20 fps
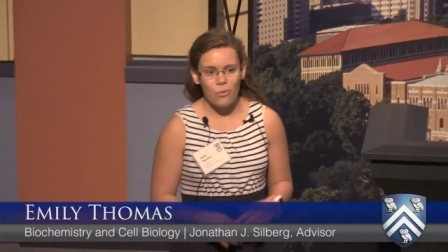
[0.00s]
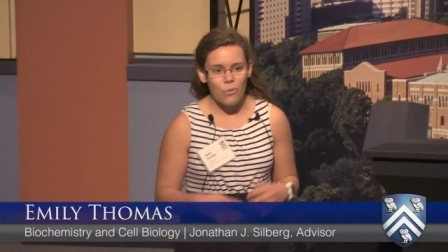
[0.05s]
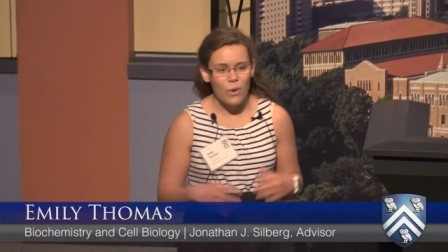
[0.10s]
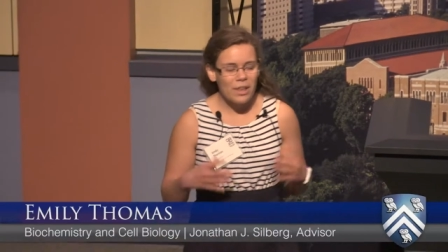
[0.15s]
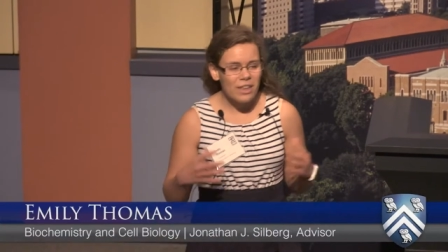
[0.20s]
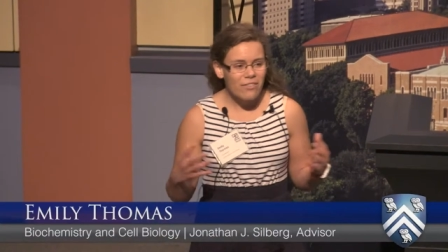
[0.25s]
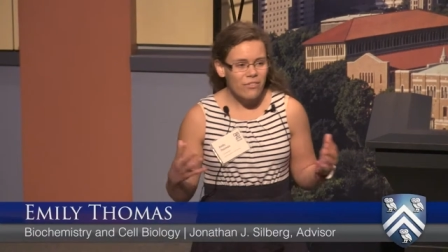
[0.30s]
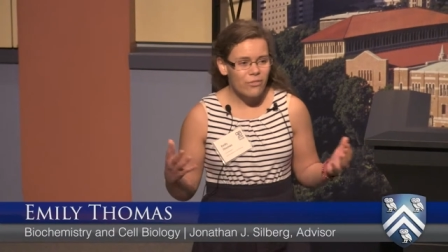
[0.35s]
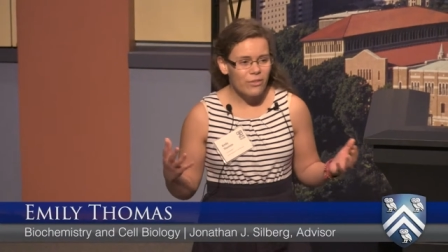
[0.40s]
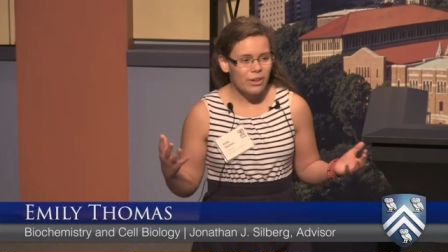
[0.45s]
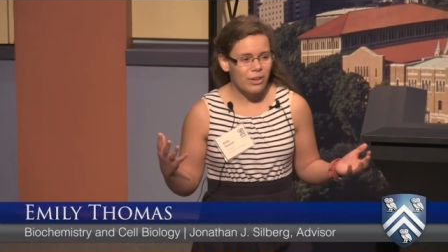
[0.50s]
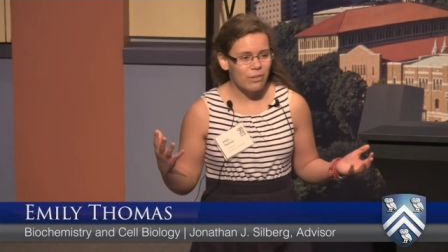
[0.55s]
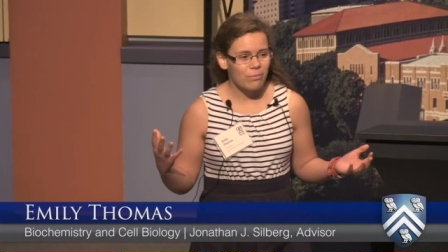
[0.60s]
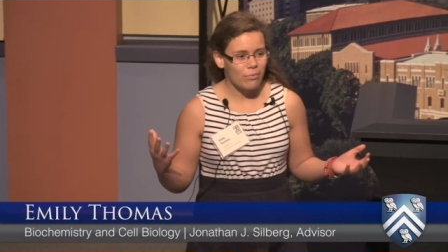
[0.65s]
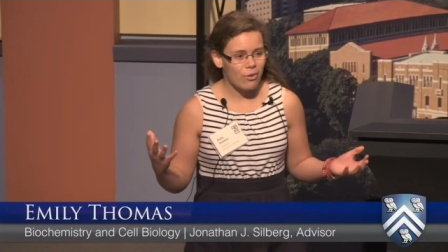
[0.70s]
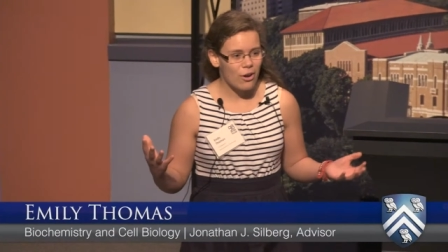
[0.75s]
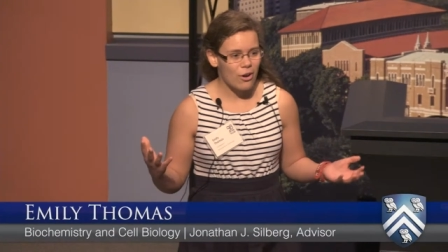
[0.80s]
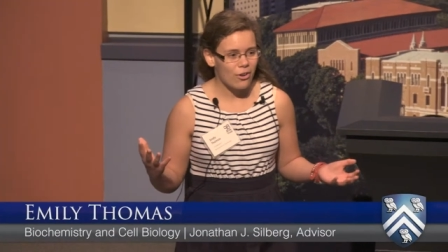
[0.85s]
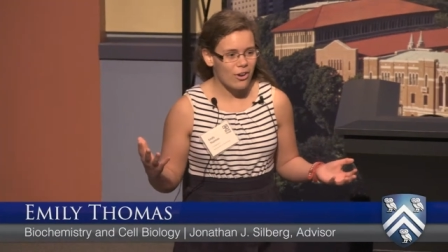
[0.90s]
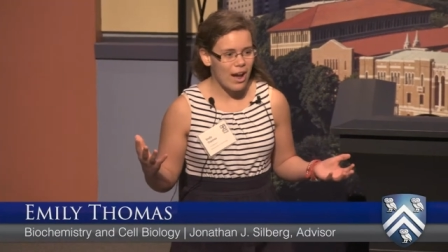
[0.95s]
What if we
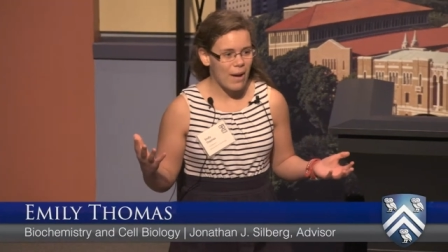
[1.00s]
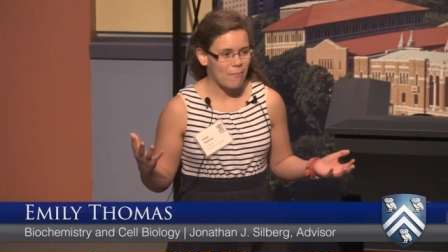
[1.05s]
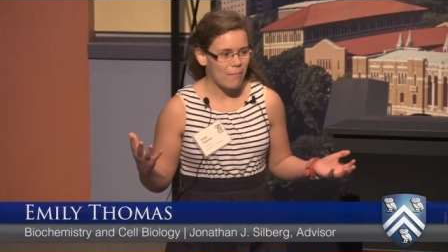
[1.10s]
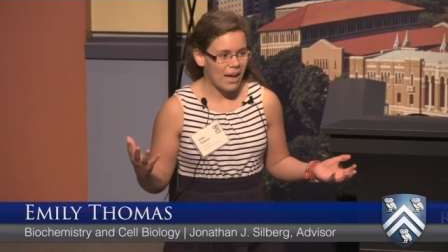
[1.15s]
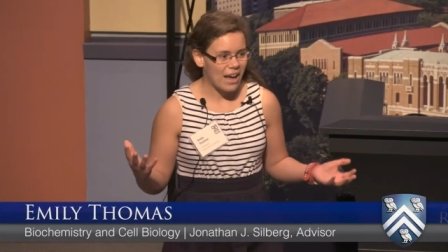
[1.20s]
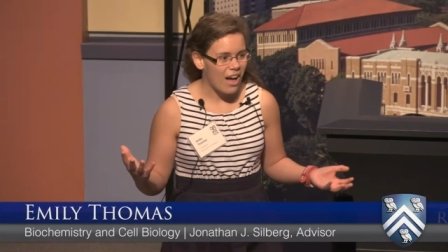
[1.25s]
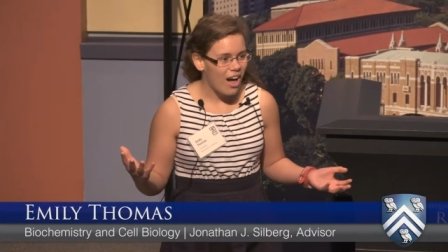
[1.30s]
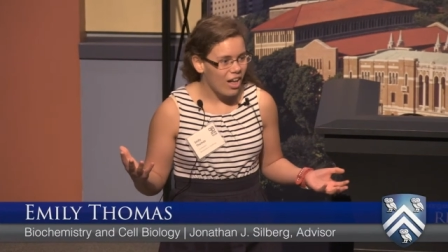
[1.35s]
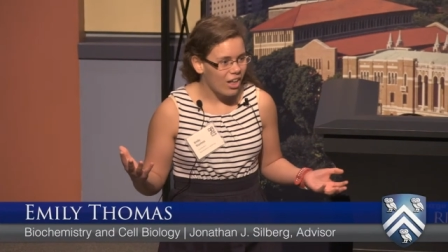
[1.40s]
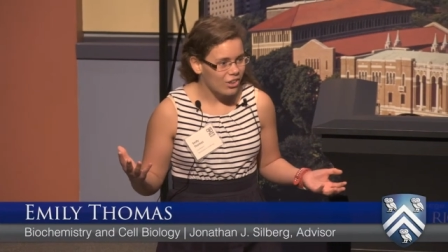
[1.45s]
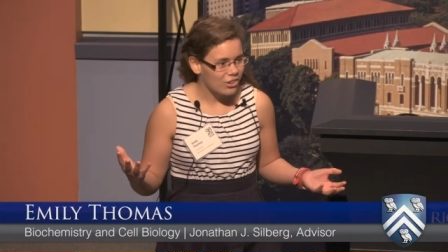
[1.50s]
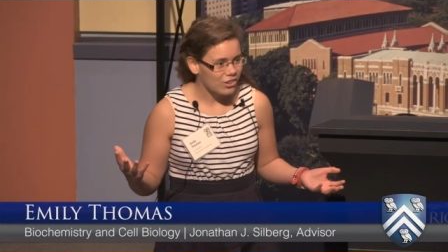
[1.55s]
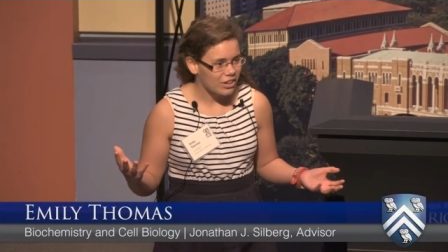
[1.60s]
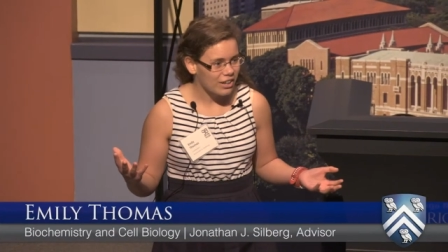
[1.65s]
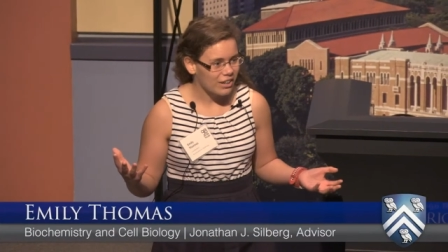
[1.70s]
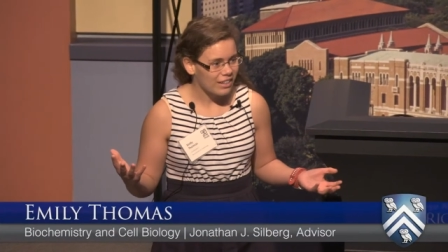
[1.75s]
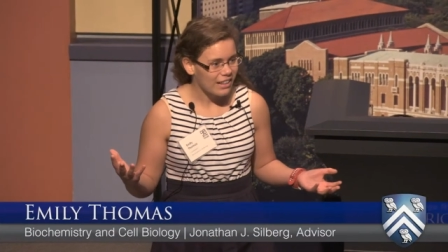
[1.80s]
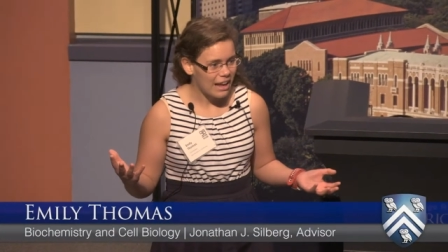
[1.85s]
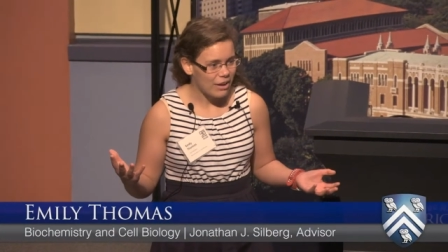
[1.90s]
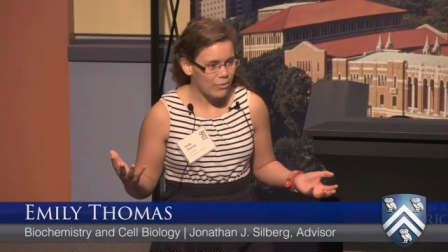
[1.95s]
could program
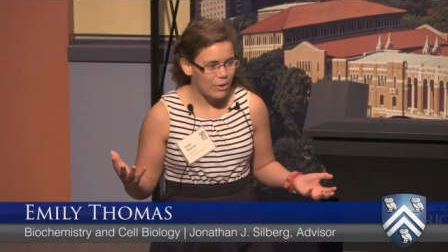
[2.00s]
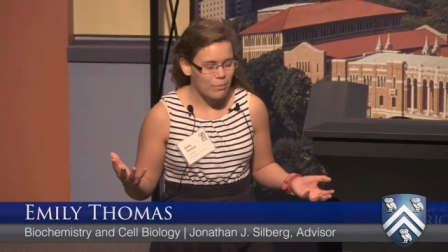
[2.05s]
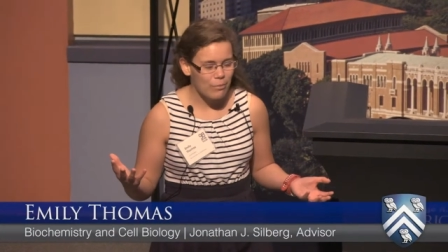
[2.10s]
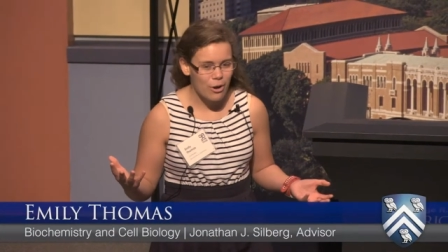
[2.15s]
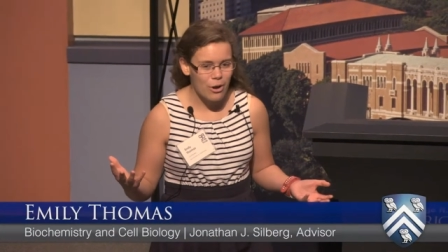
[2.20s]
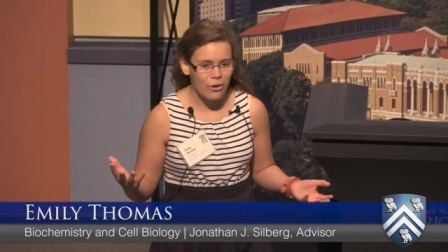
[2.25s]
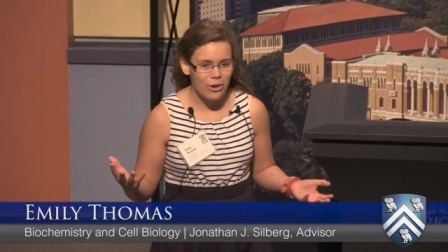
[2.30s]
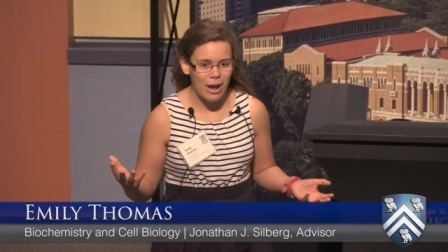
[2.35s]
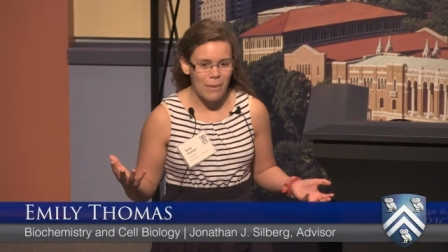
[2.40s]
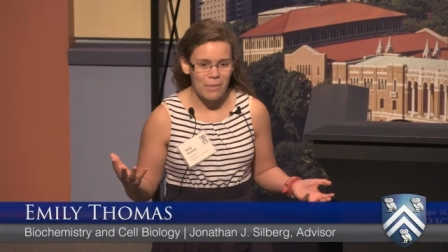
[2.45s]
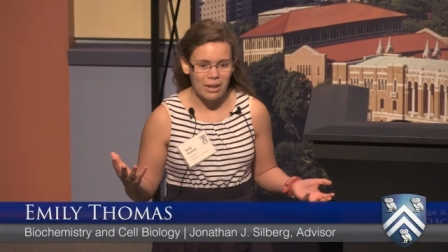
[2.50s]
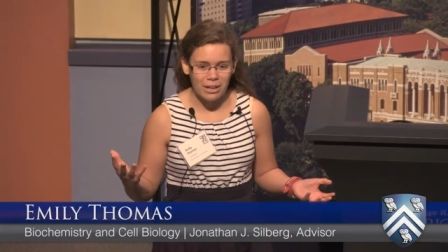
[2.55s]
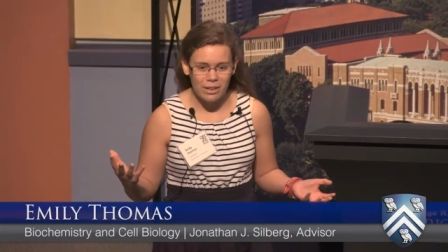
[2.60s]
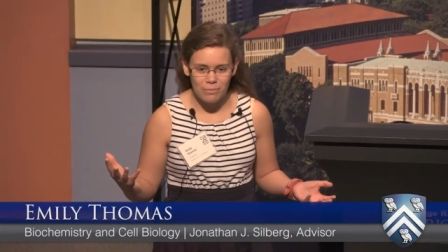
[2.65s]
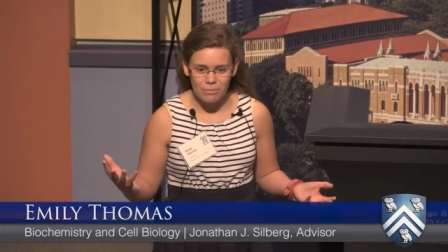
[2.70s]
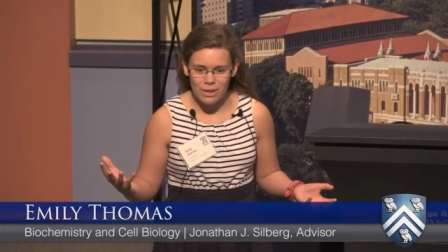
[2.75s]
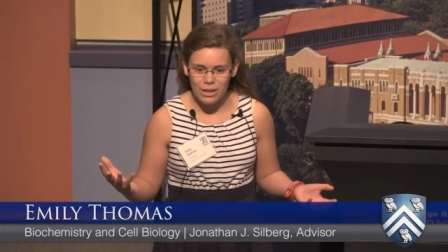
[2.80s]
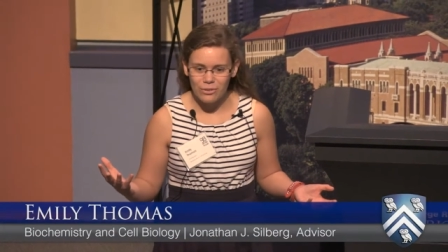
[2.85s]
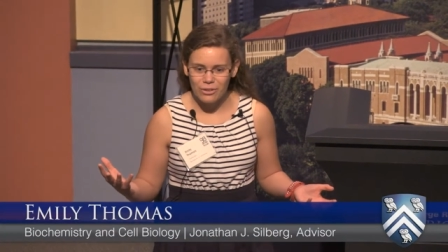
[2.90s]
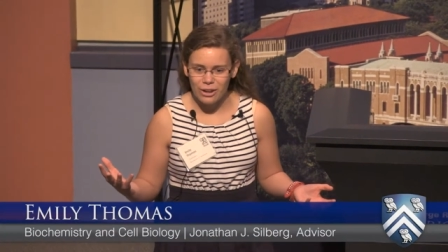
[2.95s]
biology like we program a
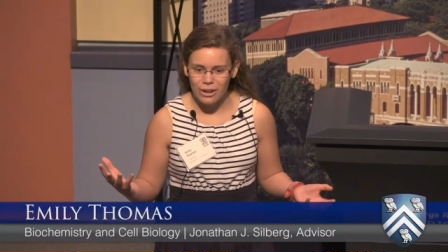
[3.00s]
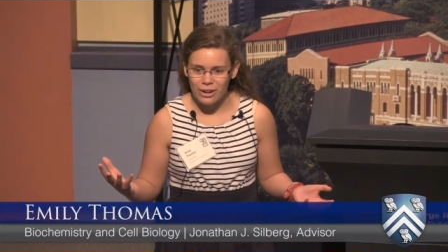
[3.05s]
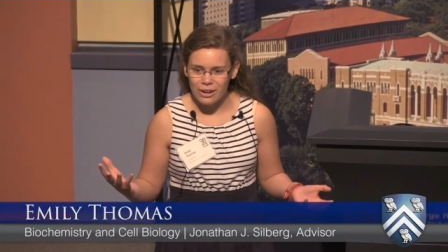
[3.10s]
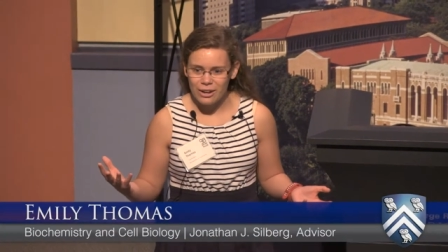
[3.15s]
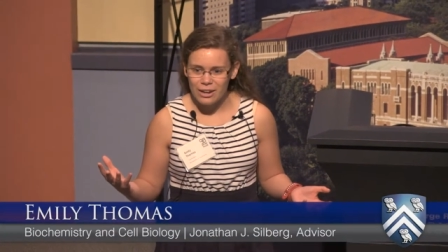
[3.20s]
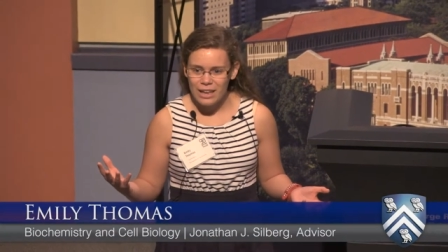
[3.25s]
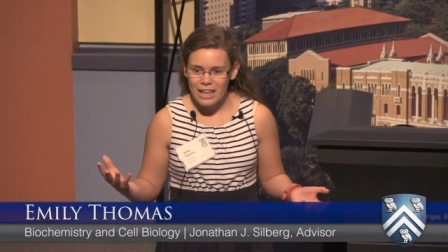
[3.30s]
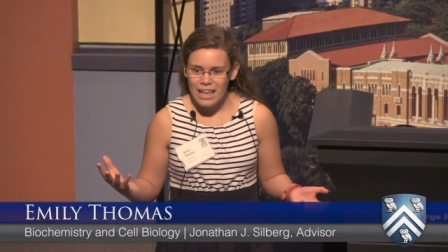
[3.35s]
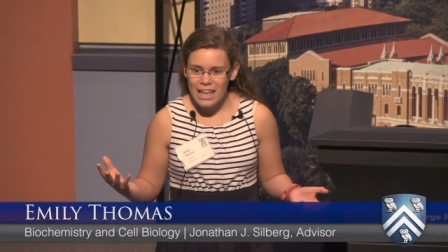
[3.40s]
computer?